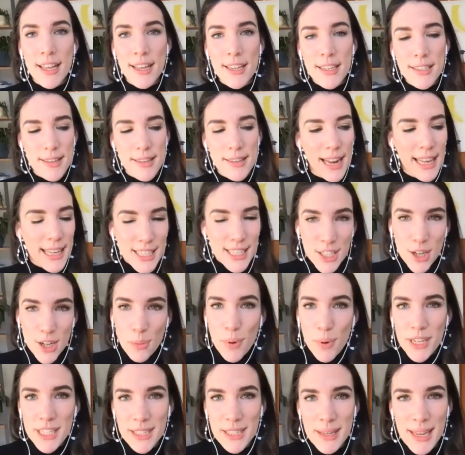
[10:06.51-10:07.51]
So let's jump
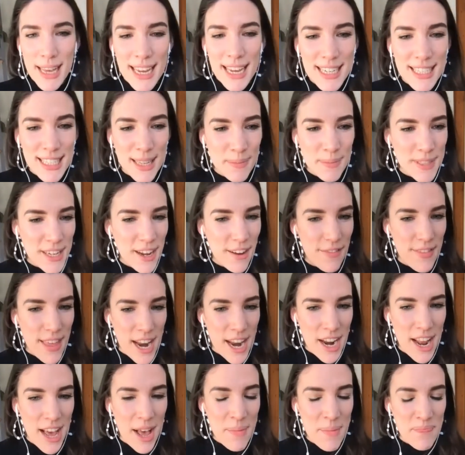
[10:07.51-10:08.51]
into, into some stuff then.
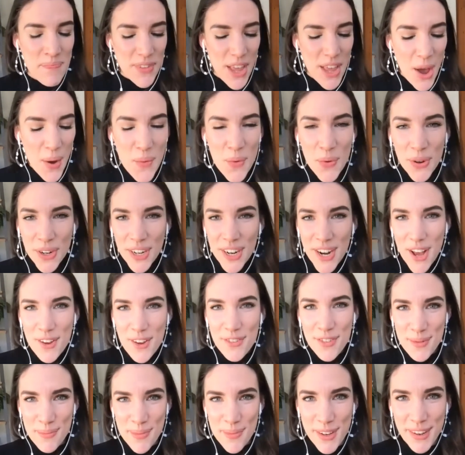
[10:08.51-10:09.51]
Um, I want to know
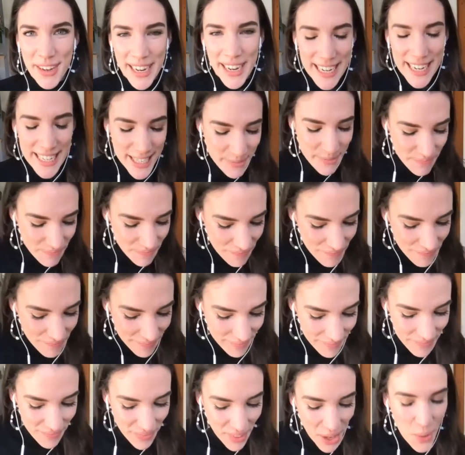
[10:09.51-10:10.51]
from you guys
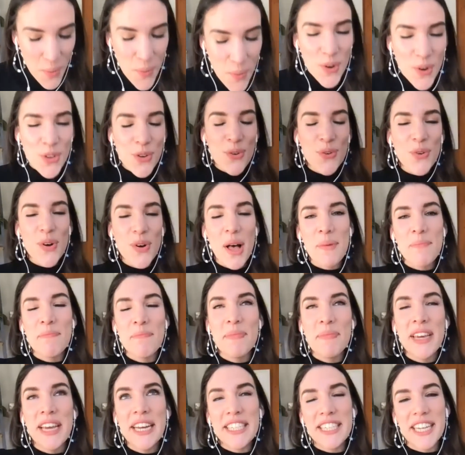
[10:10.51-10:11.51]
what your
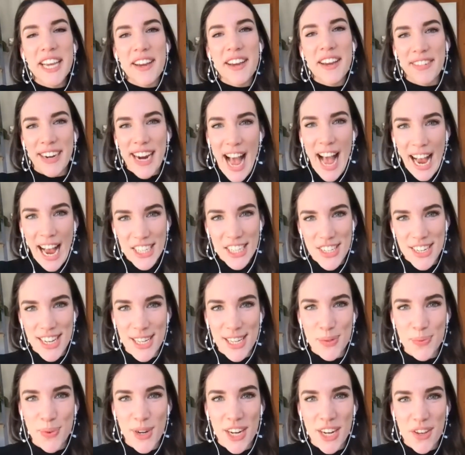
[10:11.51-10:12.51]
immediate reaction is
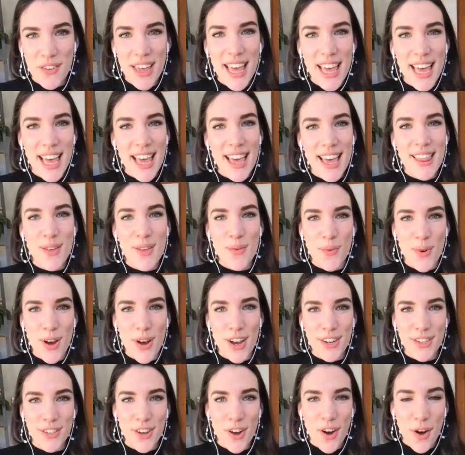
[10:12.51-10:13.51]
when you hear the word
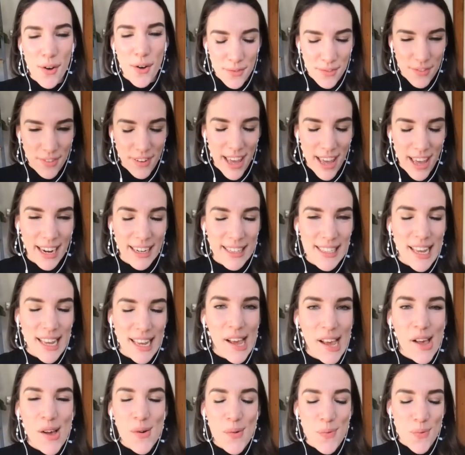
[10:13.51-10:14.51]
conflict,
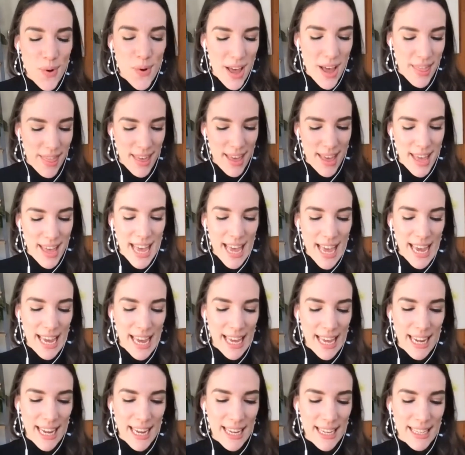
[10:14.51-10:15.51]
whether it
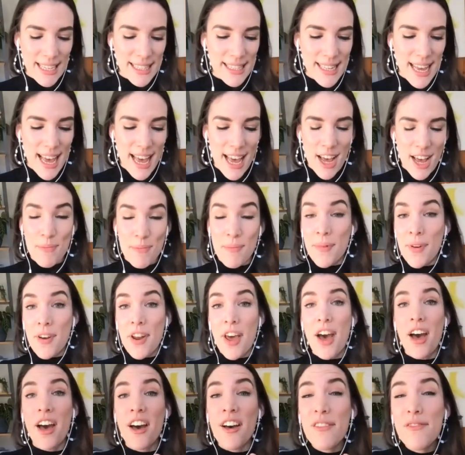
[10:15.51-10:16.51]
is um,
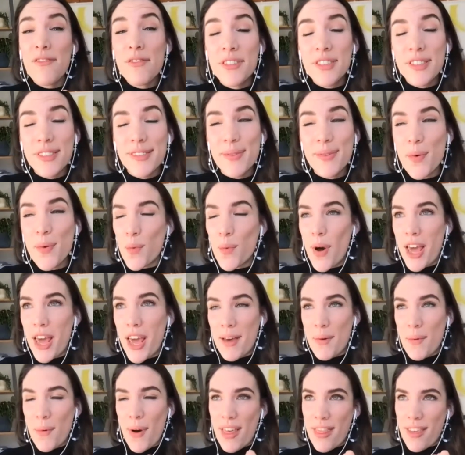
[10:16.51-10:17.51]
nerves, whether,
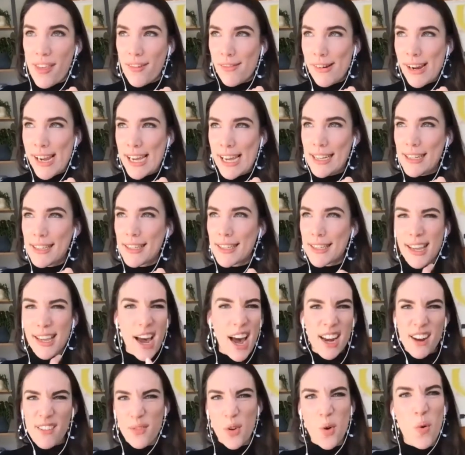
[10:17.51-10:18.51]
whether it's kind
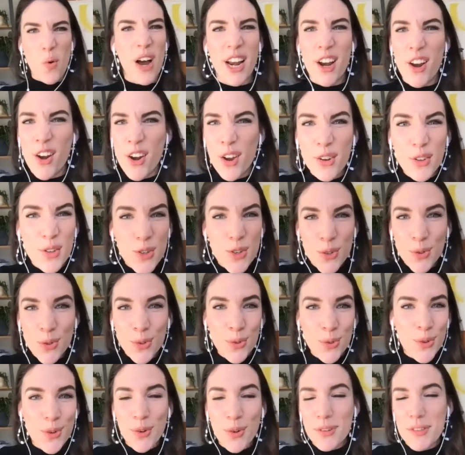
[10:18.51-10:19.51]
of quite neutral,
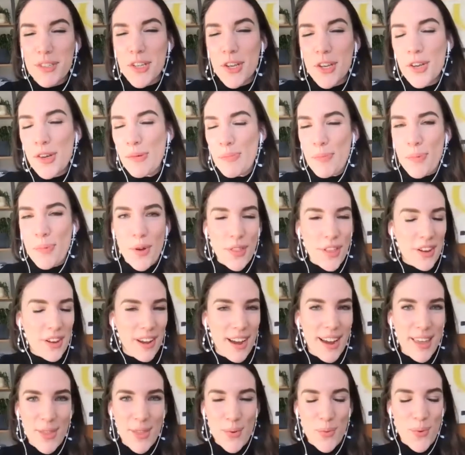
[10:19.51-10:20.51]
not too bothered
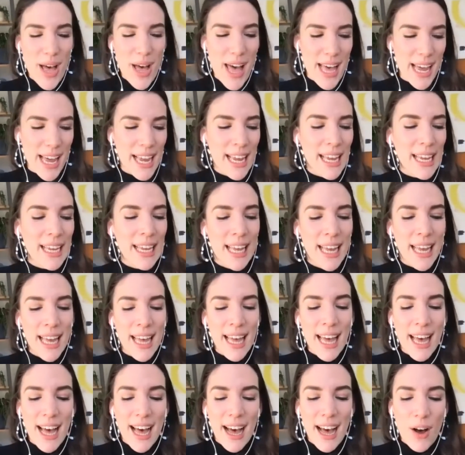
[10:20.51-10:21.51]
either way,
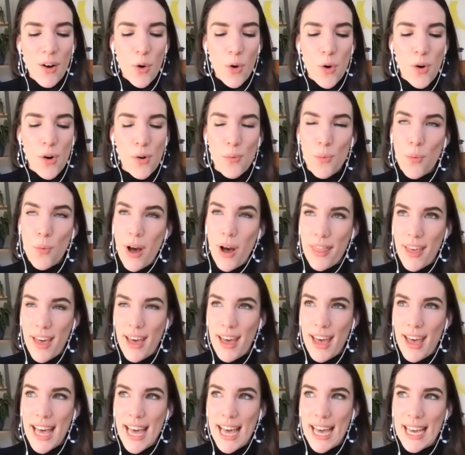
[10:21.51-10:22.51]
or
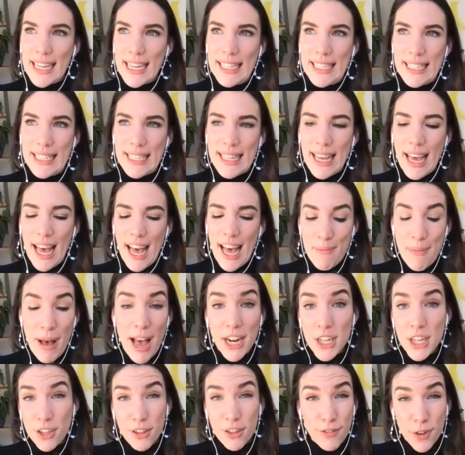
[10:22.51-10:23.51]
whether it's um,
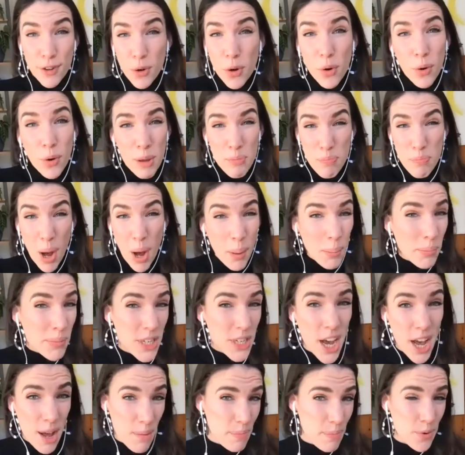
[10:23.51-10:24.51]
actually you feel quite pumped
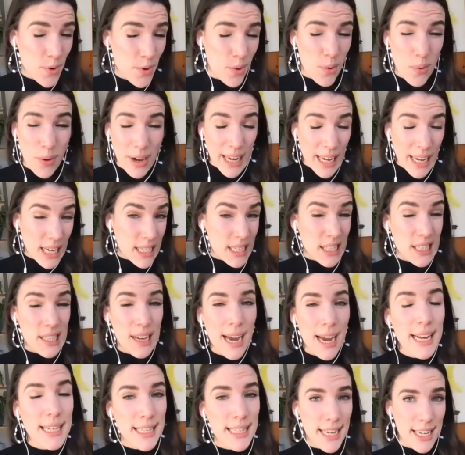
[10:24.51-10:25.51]
up or quite
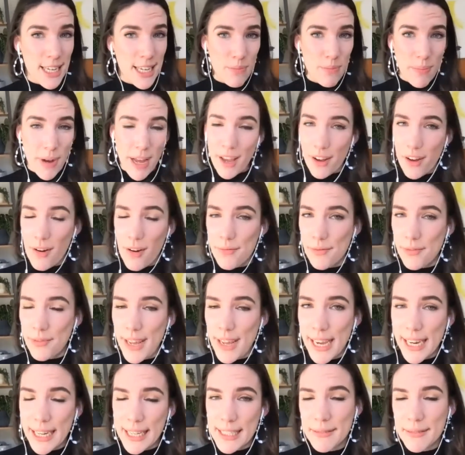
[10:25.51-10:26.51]
excited by
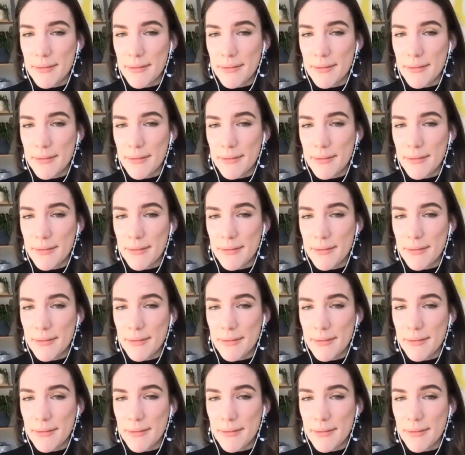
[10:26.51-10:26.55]
conflict.